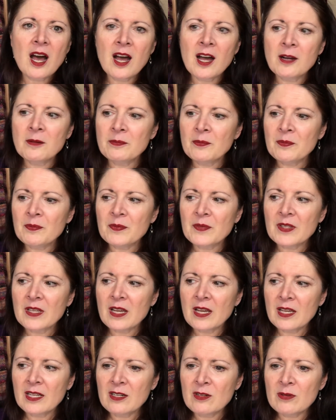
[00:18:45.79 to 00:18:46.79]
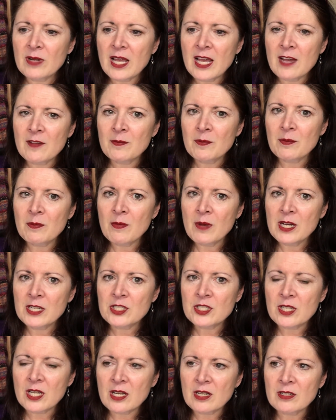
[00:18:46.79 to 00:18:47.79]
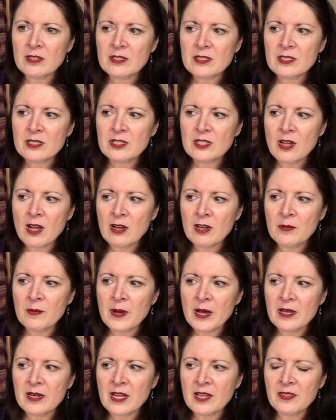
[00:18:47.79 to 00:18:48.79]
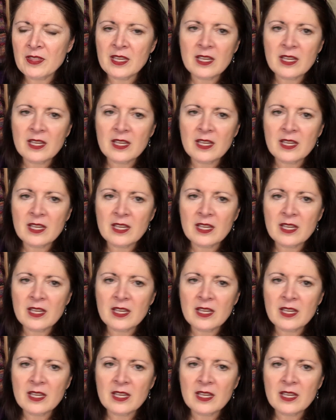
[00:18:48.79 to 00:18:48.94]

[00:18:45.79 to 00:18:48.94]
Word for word: Um, I don't have much else to talk about.